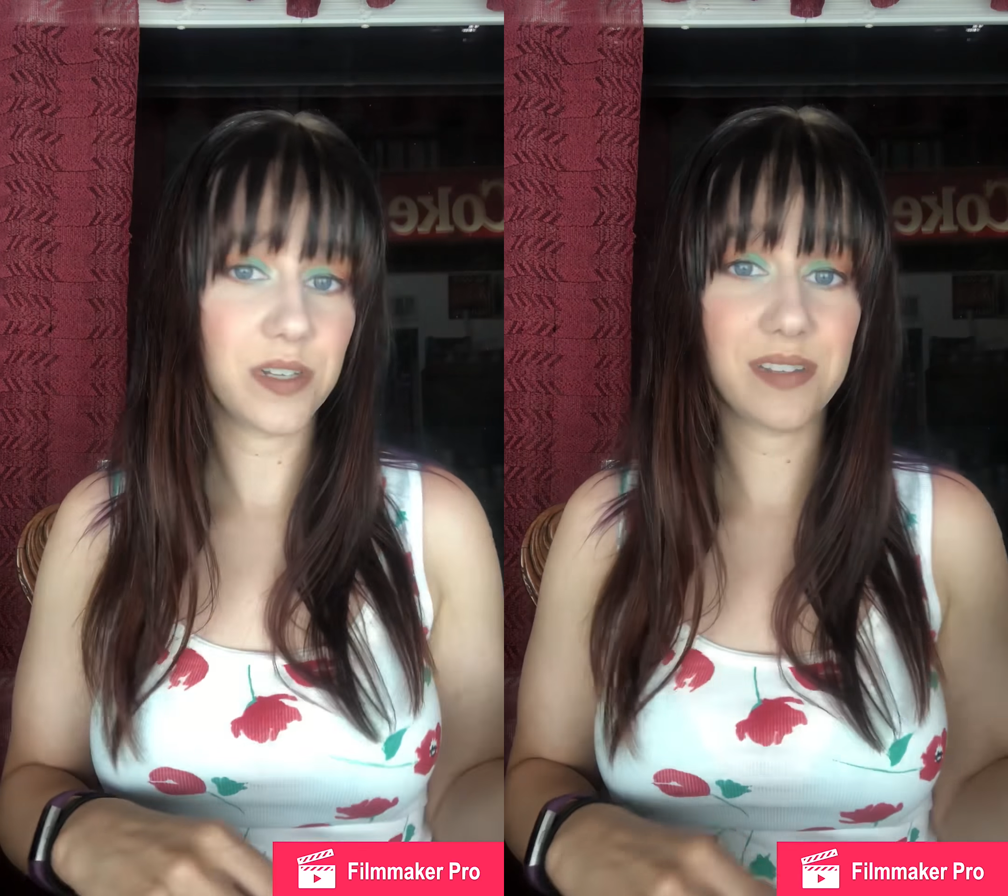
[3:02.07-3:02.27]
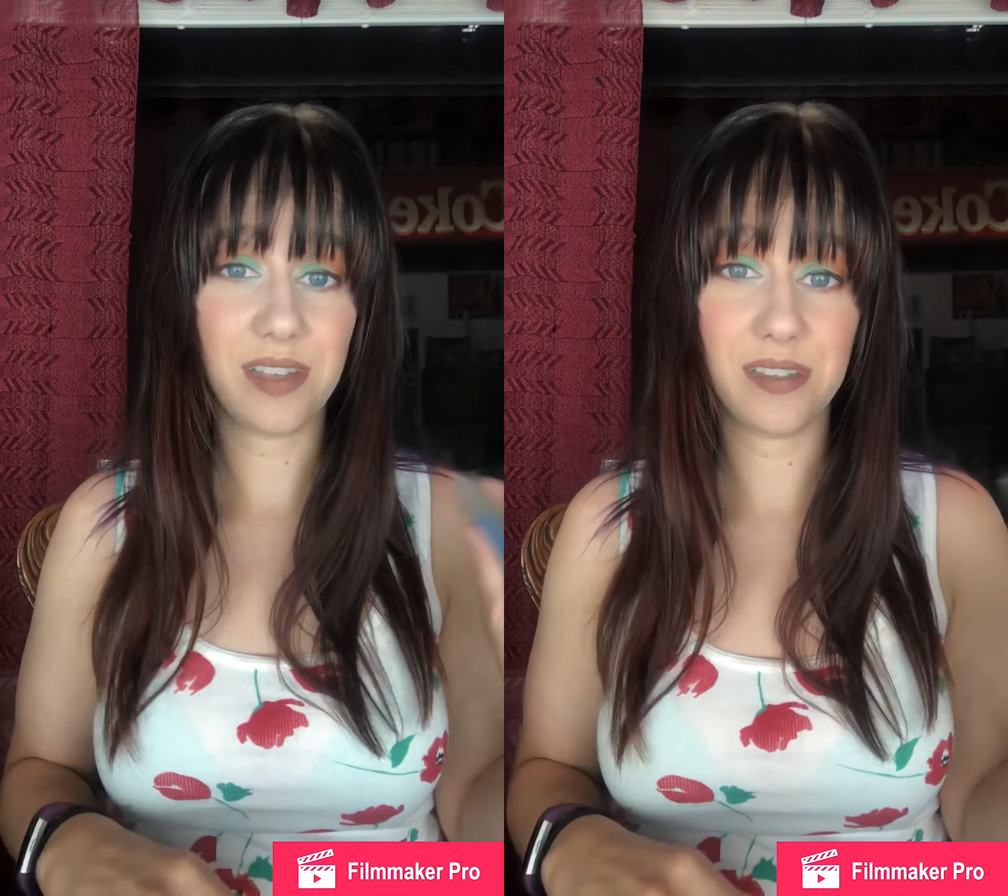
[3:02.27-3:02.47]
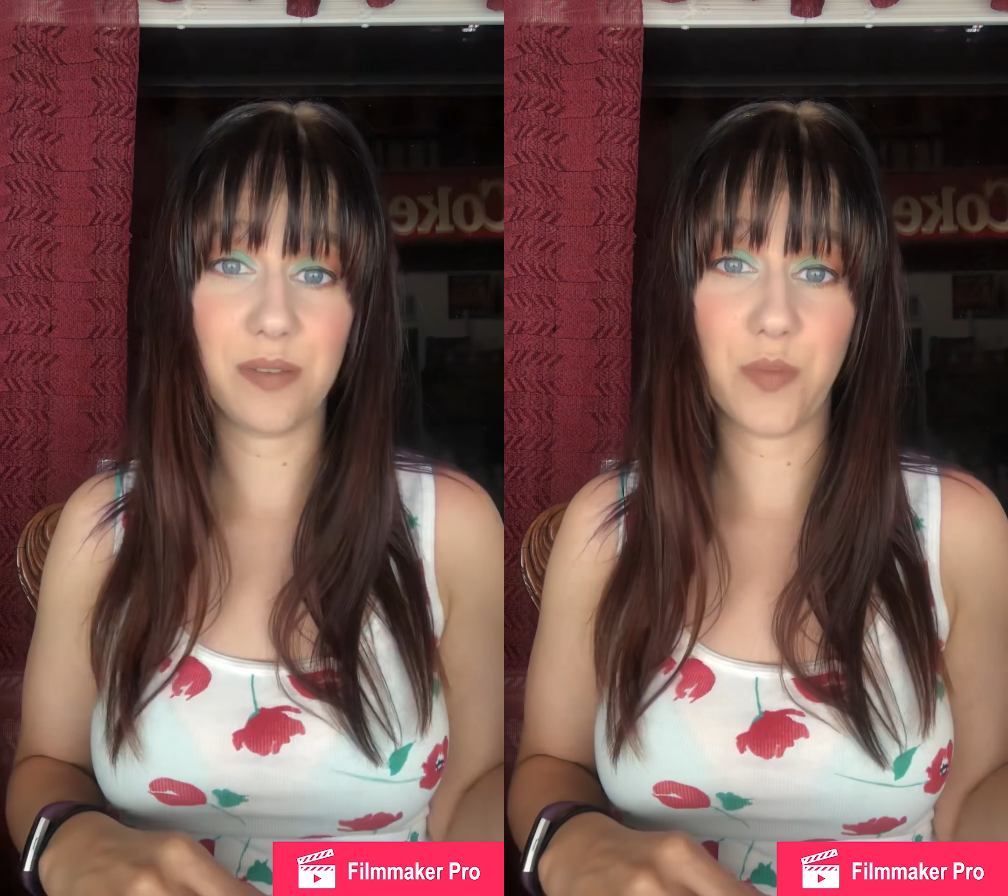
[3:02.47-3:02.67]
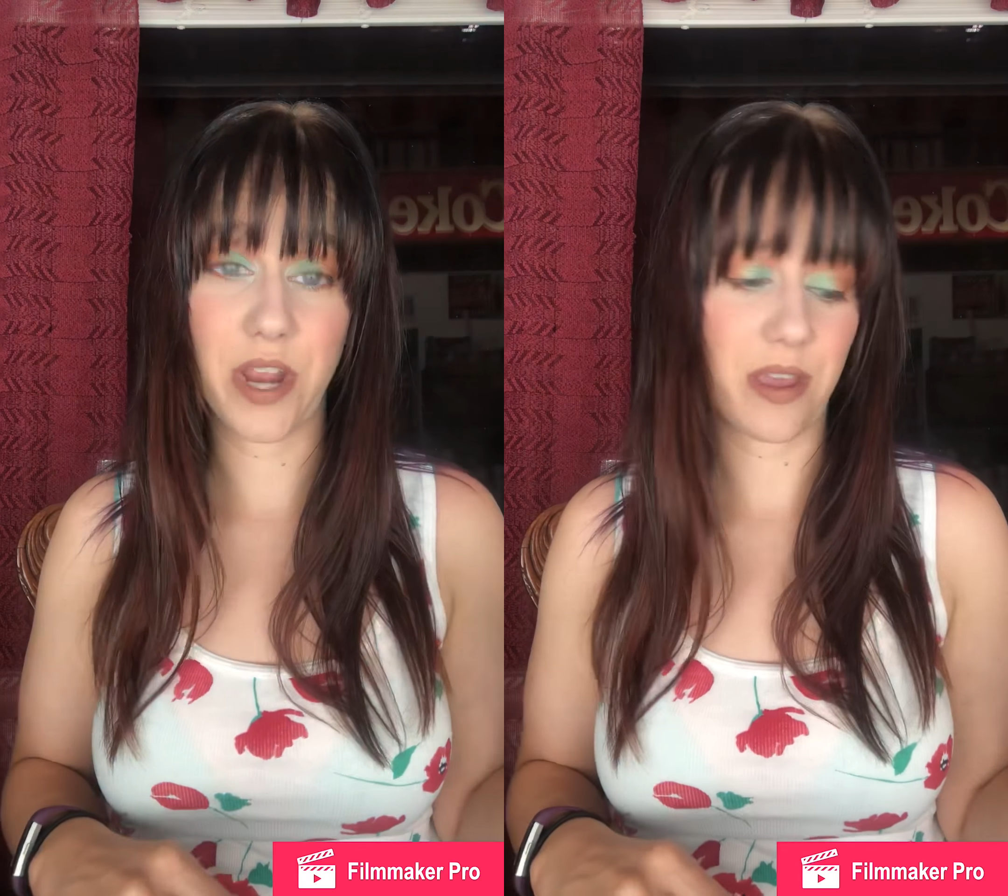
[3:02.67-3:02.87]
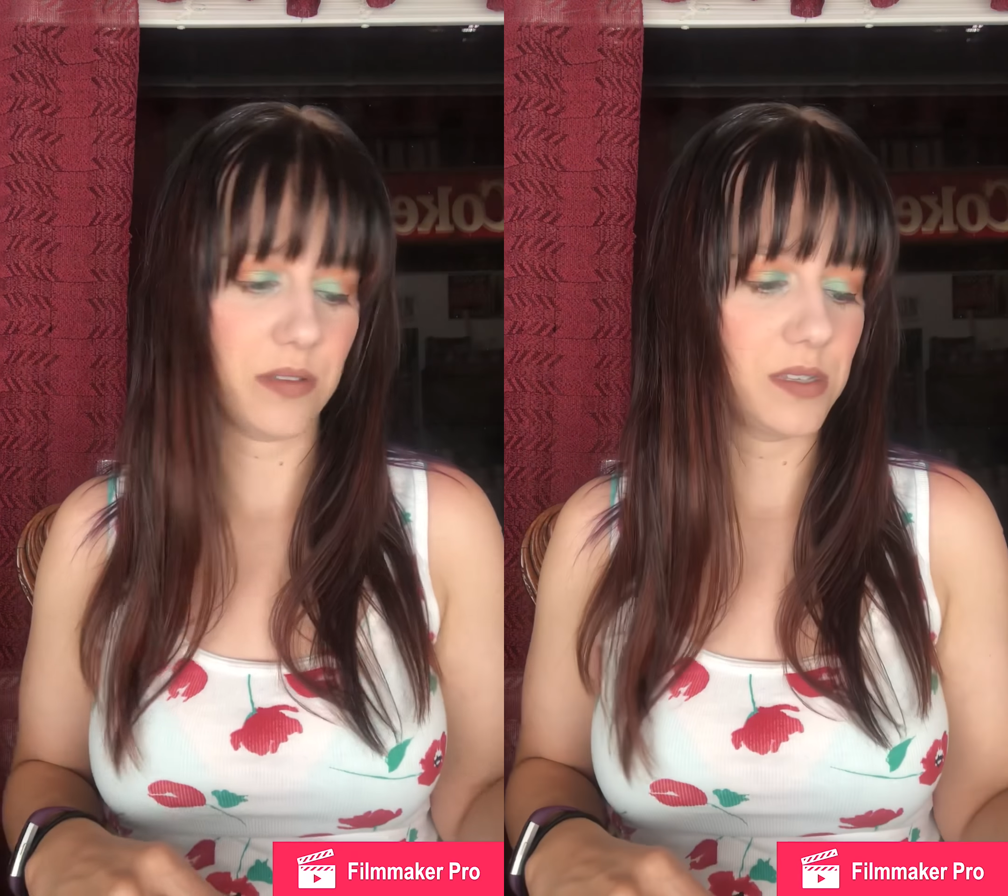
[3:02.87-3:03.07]
does get some
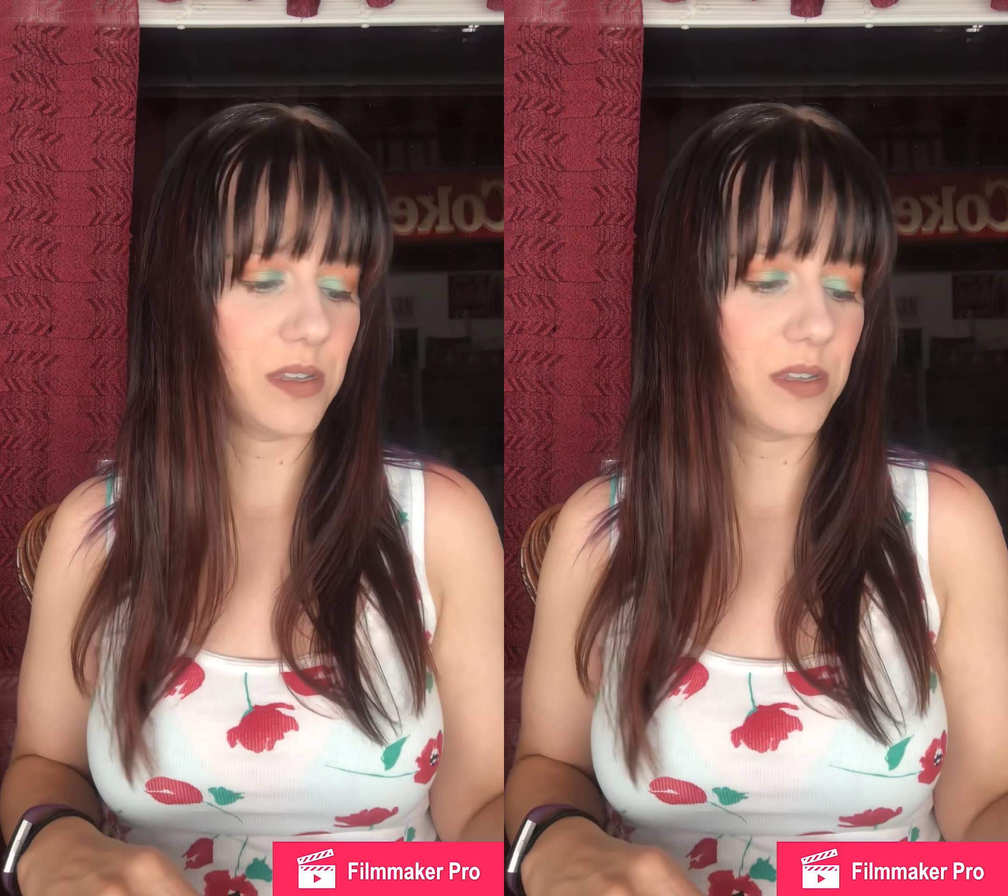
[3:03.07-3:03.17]
breakouts.